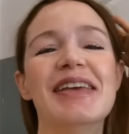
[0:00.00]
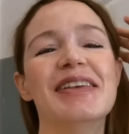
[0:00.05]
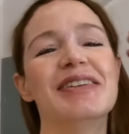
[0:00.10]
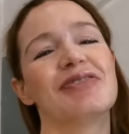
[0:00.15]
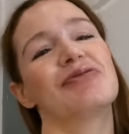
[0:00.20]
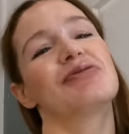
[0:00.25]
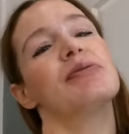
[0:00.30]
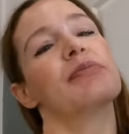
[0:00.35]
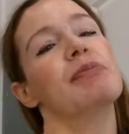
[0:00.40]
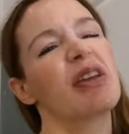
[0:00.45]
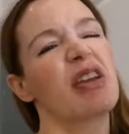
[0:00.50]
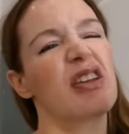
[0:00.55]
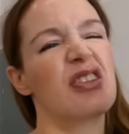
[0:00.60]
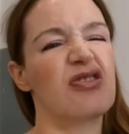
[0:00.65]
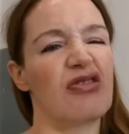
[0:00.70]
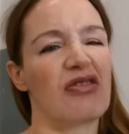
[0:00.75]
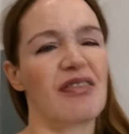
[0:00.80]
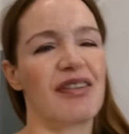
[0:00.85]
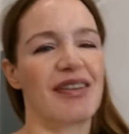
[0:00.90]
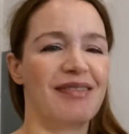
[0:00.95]
So some of the
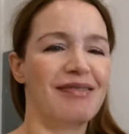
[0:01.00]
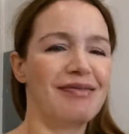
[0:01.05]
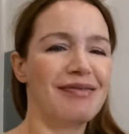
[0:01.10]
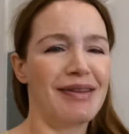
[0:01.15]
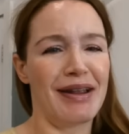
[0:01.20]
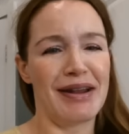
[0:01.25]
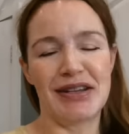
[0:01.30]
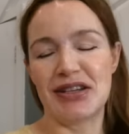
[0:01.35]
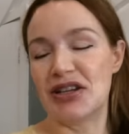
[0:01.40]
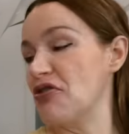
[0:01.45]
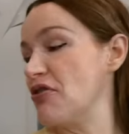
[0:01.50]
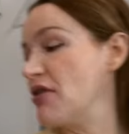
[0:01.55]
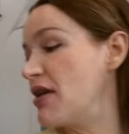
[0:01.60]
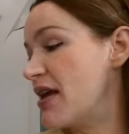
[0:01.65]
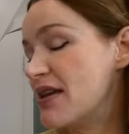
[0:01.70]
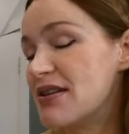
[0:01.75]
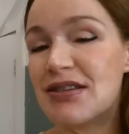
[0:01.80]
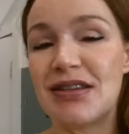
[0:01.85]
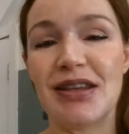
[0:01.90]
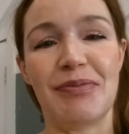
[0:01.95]
kids are like not as hungry
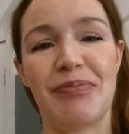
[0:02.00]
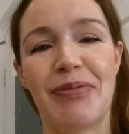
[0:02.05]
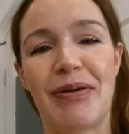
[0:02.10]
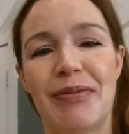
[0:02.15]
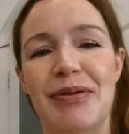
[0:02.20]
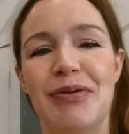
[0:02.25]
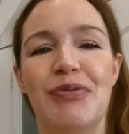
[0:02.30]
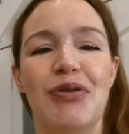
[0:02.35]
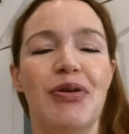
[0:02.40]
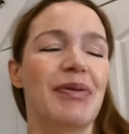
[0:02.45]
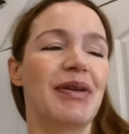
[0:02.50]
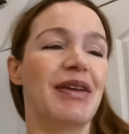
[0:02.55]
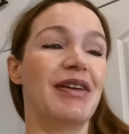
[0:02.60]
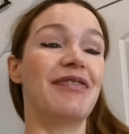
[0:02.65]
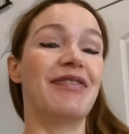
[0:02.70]
as they probably will be